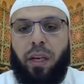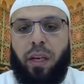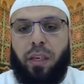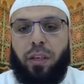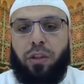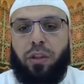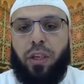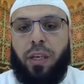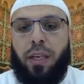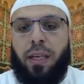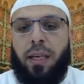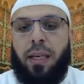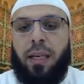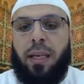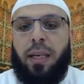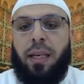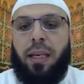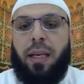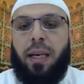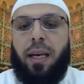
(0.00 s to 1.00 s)
Hijjah.
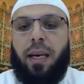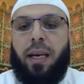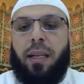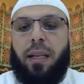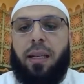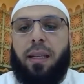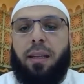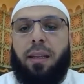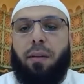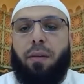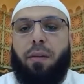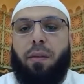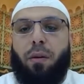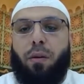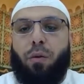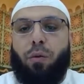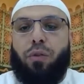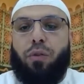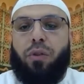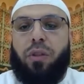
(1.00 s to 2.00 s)
And
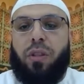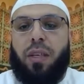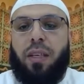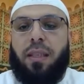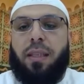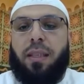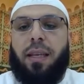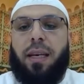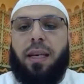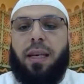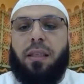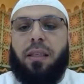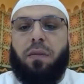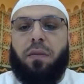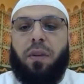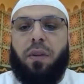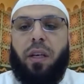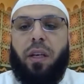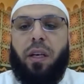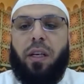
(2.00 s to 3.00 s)
those 10 days of
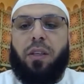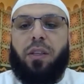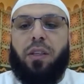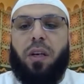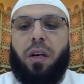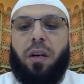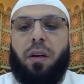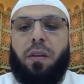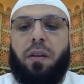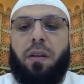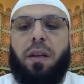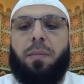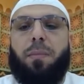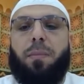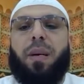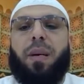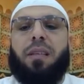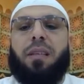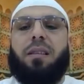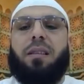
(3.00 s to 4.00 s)
Dhul Hijjah are the
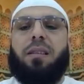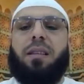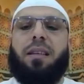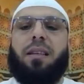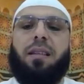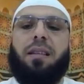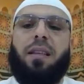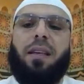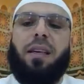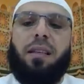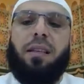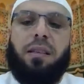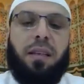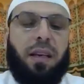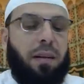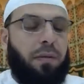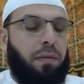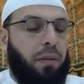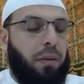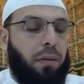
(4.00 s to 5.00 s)
best 10 days
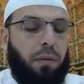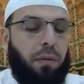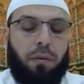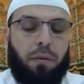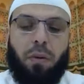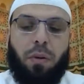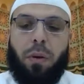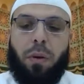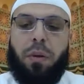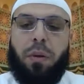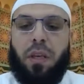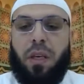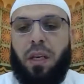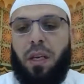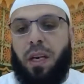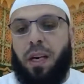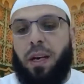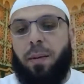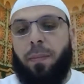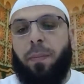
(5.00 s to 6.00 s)
ever throughout the
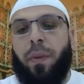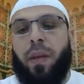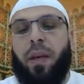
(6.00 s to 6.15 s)
year.